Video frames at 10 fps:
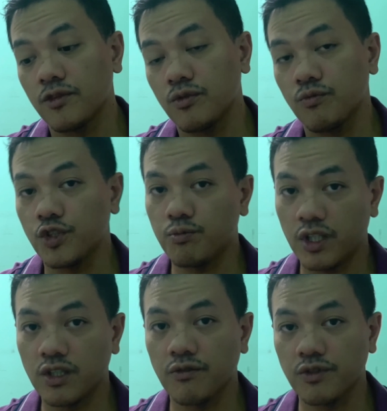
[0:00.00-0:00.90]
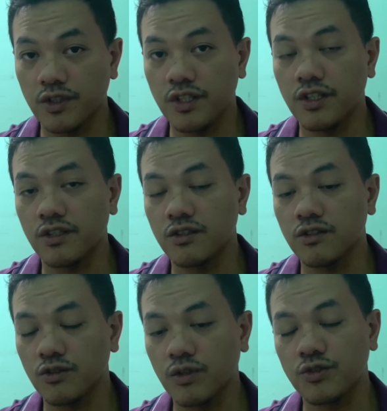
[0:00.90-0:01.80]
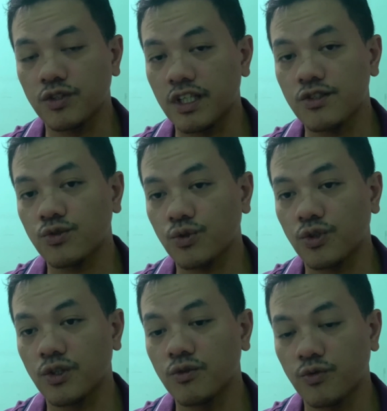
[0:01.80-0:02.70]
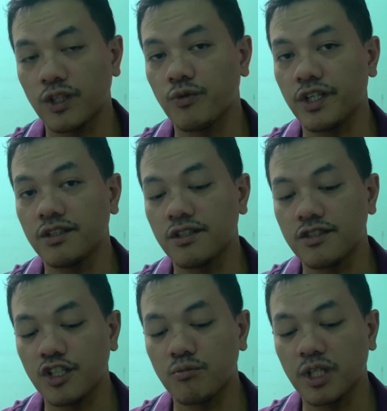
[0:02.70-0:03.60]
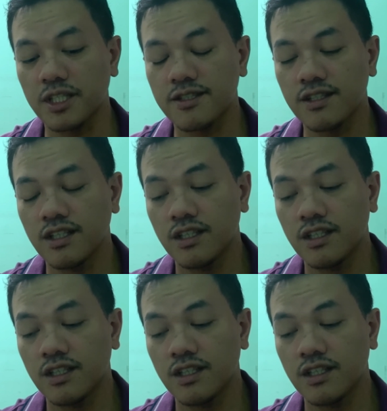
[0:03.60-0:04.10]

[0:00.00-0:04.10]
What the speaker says: which part of your ear you want to get sore while wearing these earbuds,